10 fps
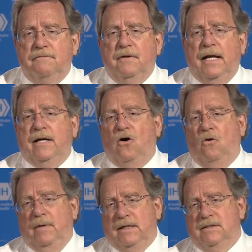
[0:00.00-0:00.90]

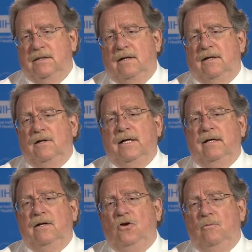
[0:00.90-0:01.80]
glycomics, looking
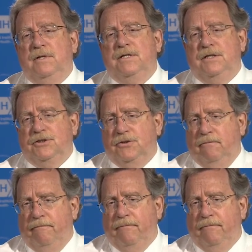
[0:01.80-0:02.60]
at human tissue,